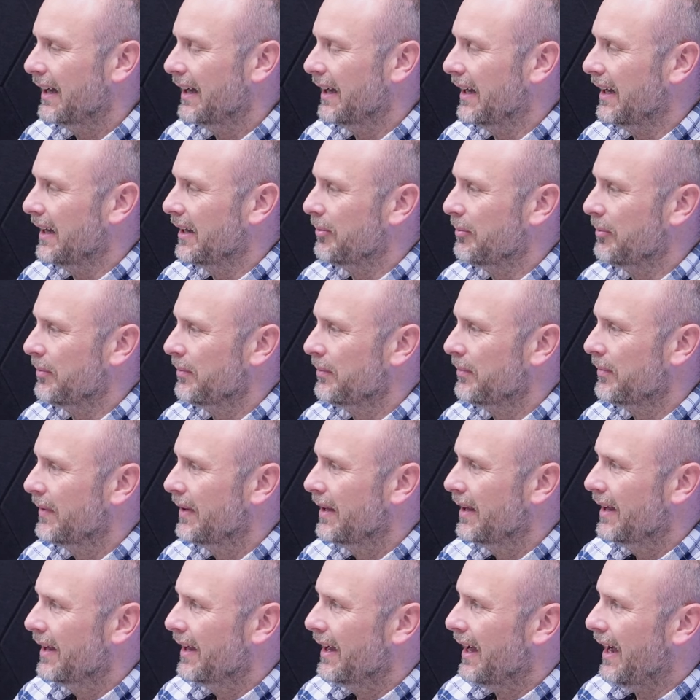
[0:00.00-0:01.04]
Um,
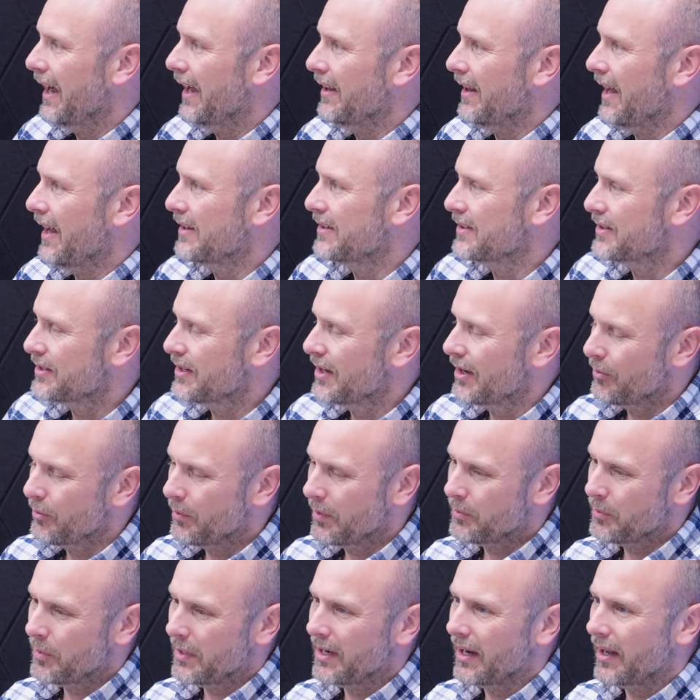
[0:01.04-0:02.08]
and
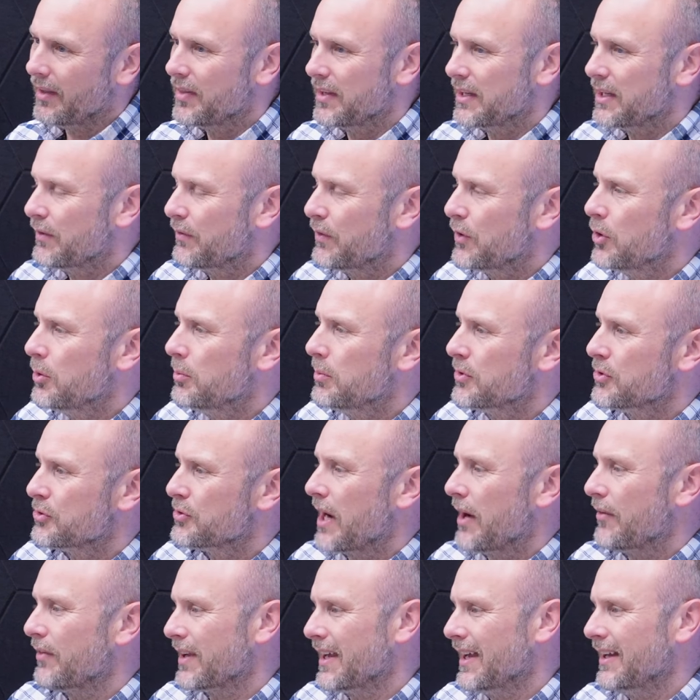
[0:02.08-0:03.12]
when I think of human
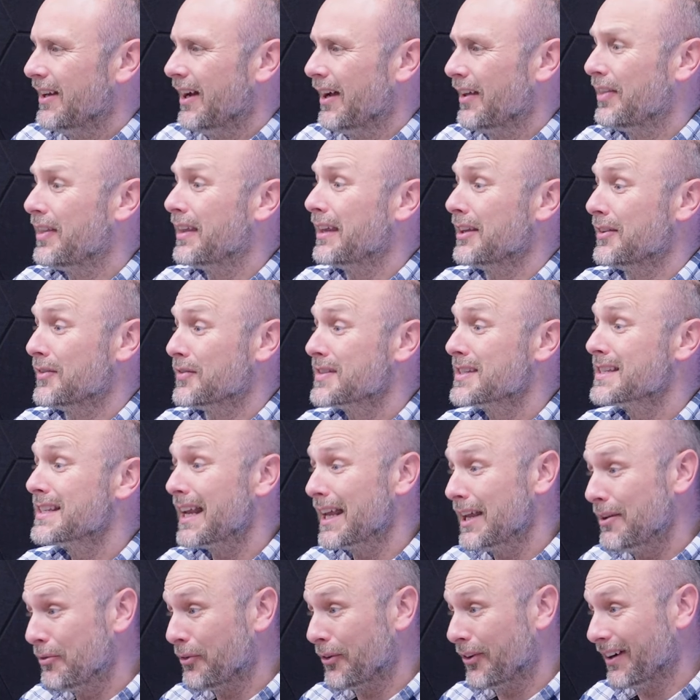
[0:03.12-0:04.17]
trafficking, I think of
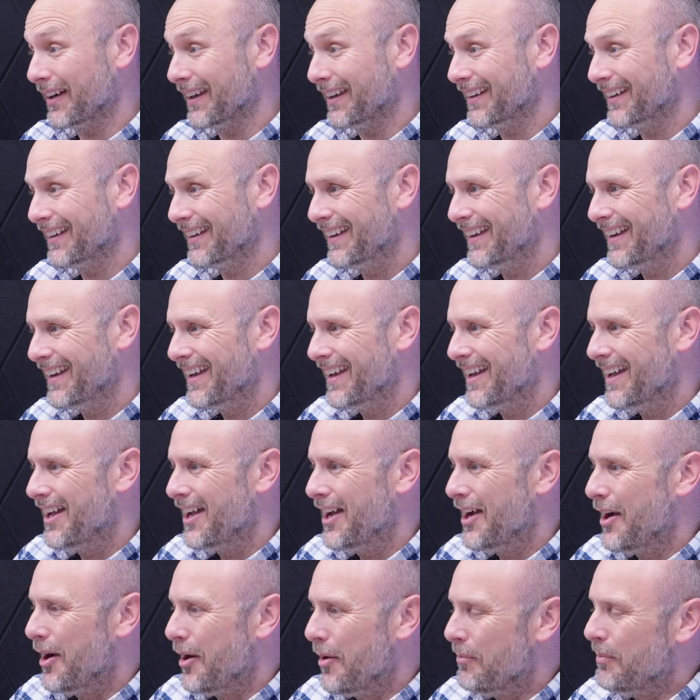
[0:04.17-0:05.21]
slavery. Mm-hmm.
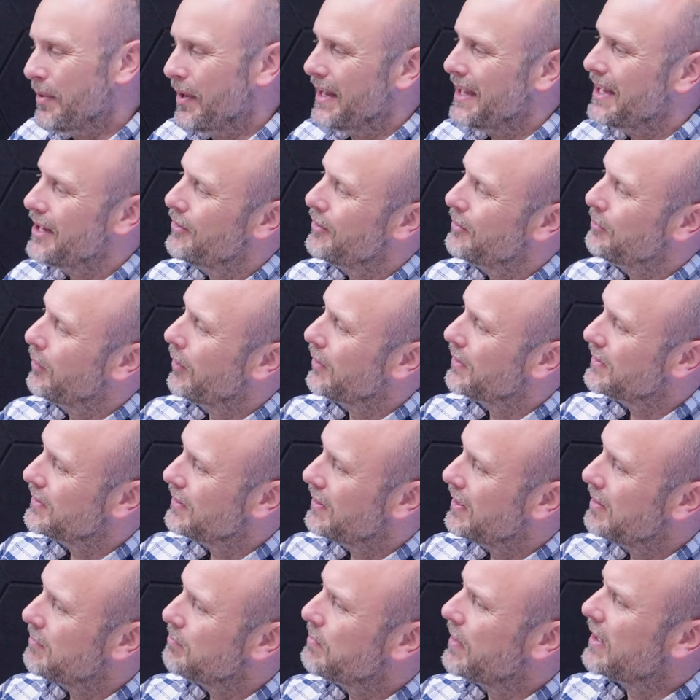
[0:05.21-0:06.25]
But, hearing what,
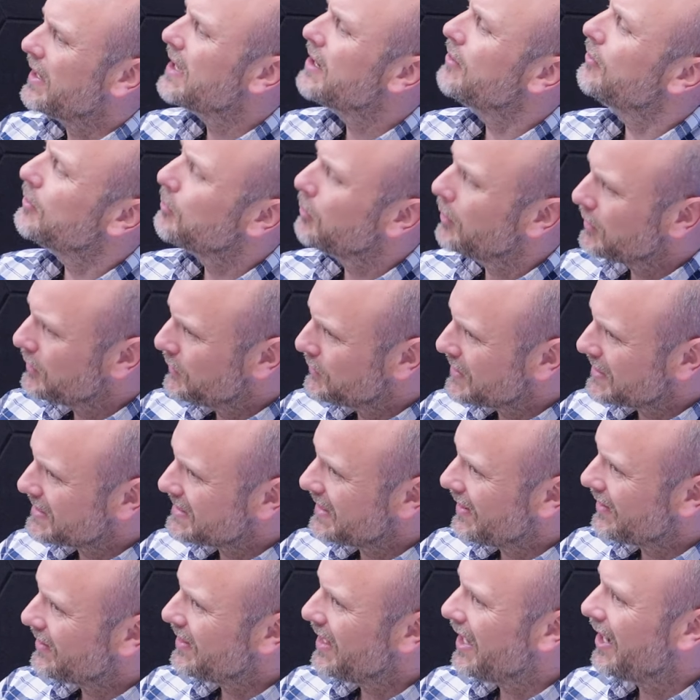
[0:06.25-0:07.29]
but hearing what you've just
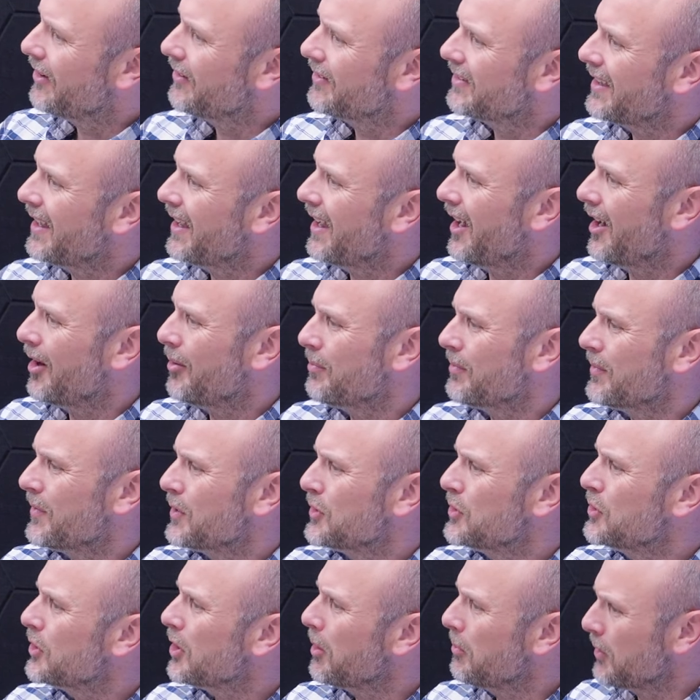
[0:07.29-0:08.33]
said there, um,
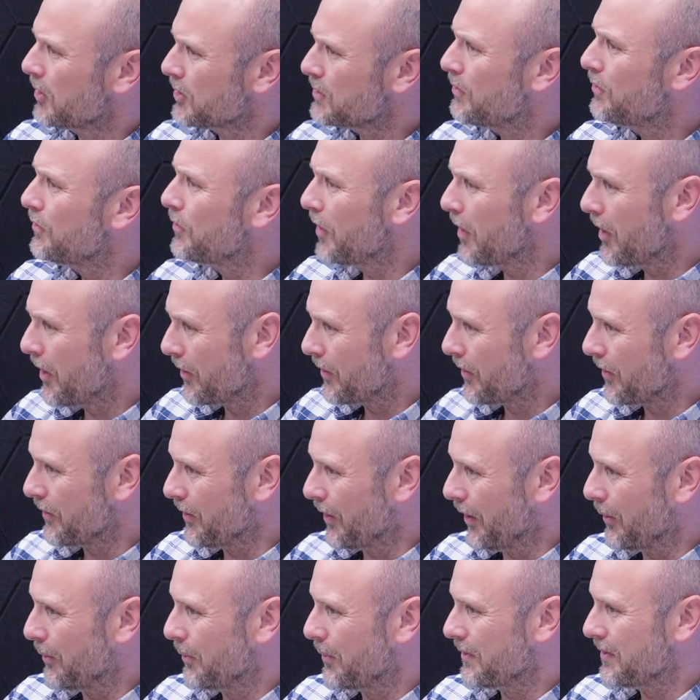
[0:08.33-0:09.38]
you go much further
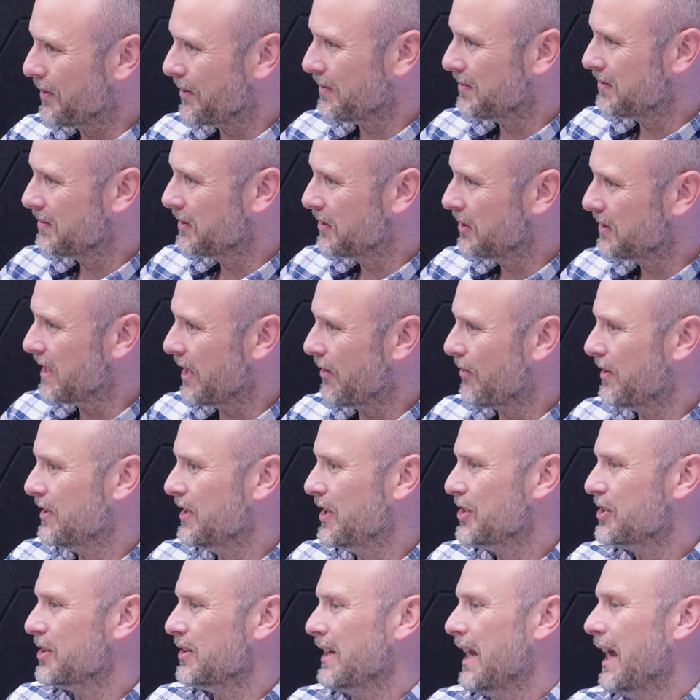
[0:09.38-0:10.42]
though with your, your
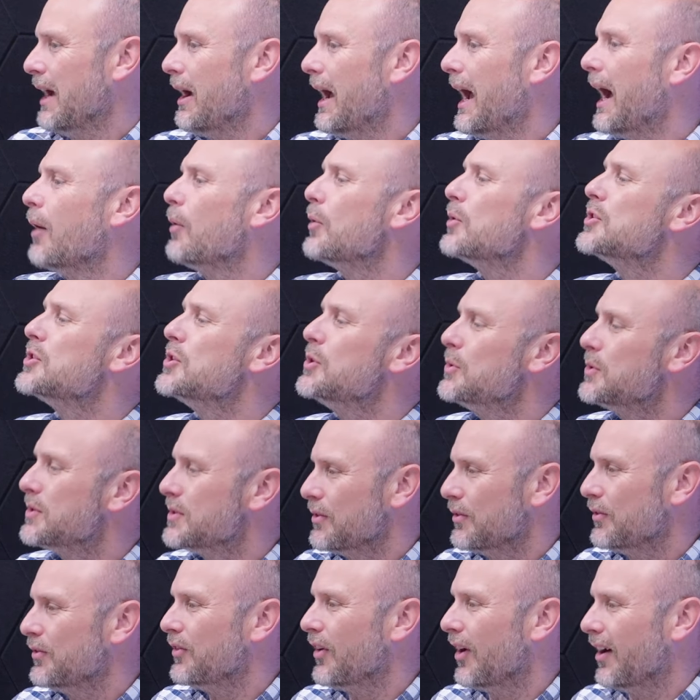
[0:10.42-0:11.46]
definition. How, how, would you
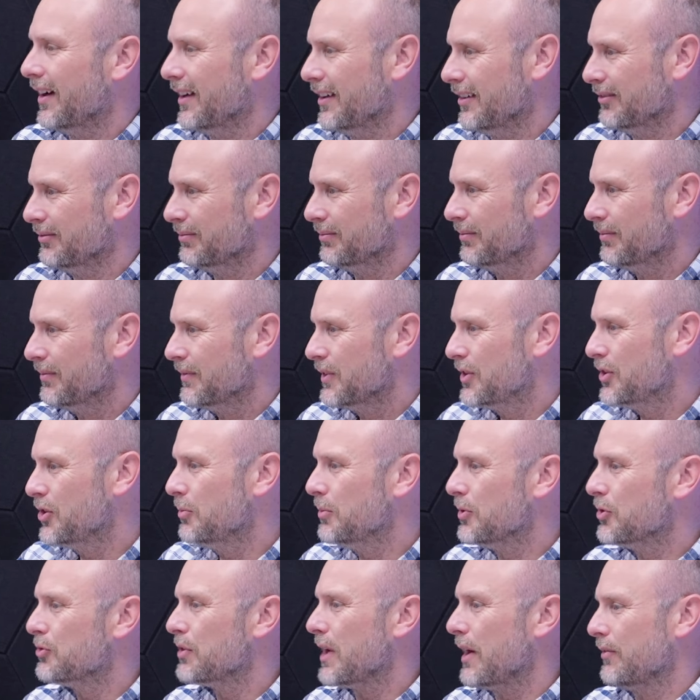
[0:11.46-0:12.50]
define
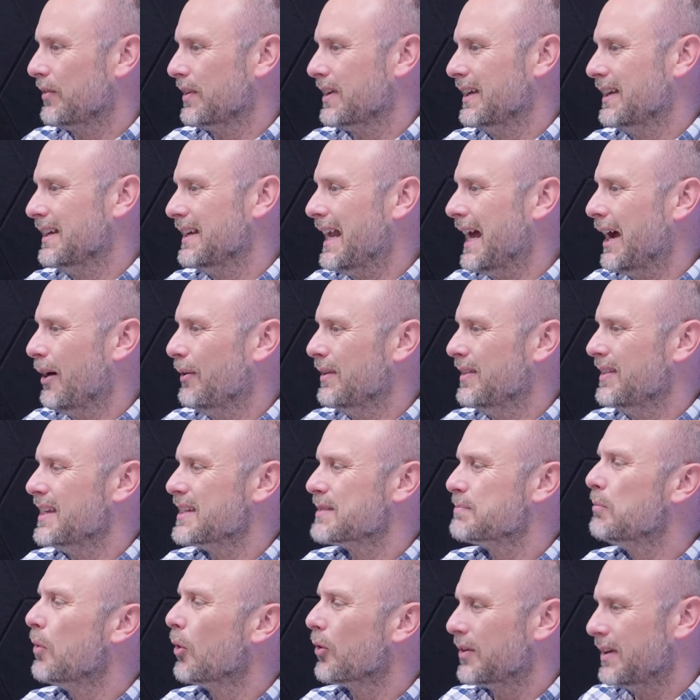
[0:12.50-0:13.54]
human trafficking now in
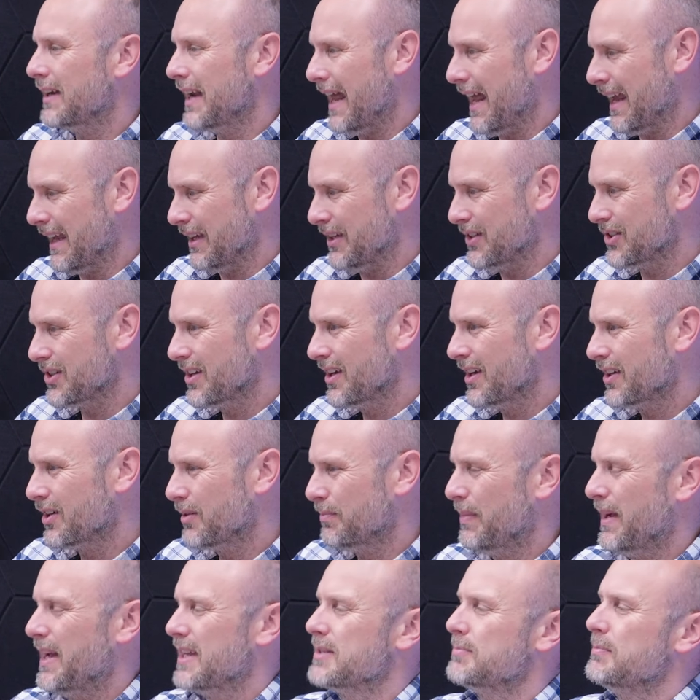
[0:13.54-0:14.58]
this modern age
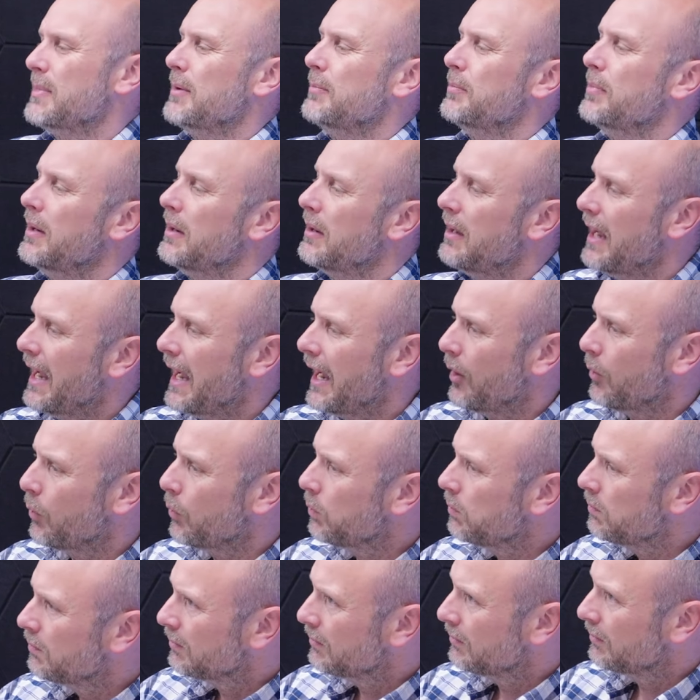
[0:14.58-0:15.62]
compared to maybe how